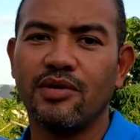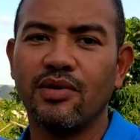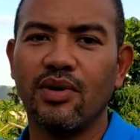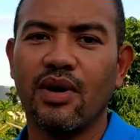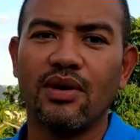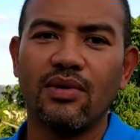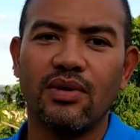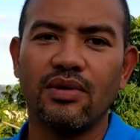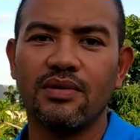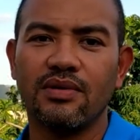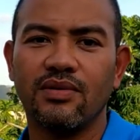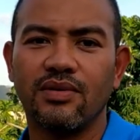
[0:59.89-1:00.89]
do
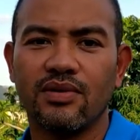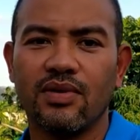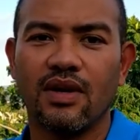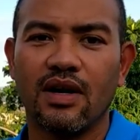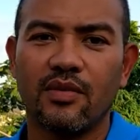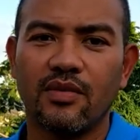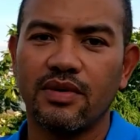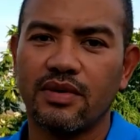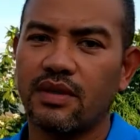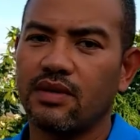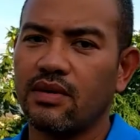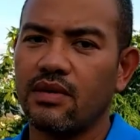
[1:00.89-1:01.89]
alone the solar. I
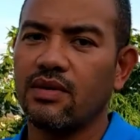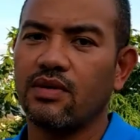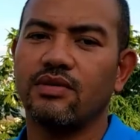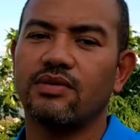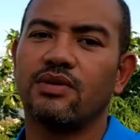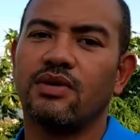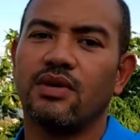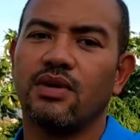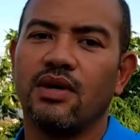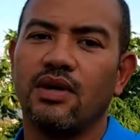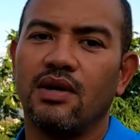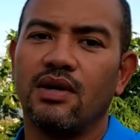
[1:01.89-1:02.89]
say, no,
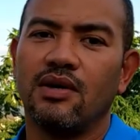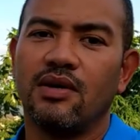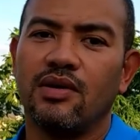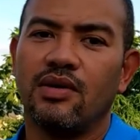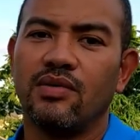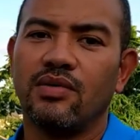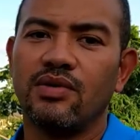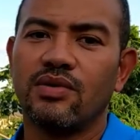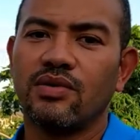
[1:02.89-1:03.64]
we do